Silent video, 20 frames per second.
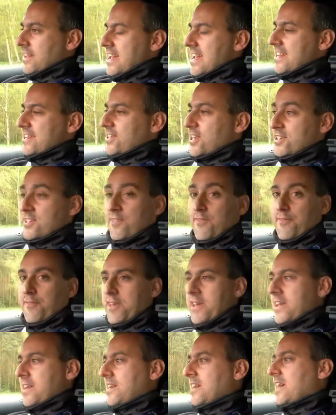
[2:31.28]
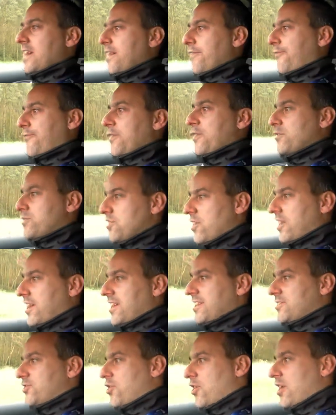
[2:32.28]
it doesn't feel it. It feels like
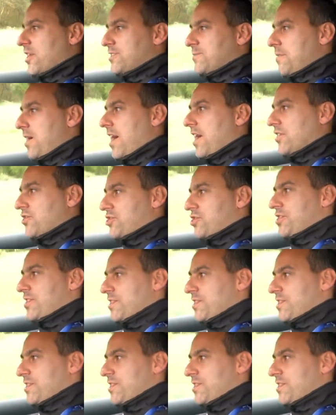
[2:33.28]
it's got as much.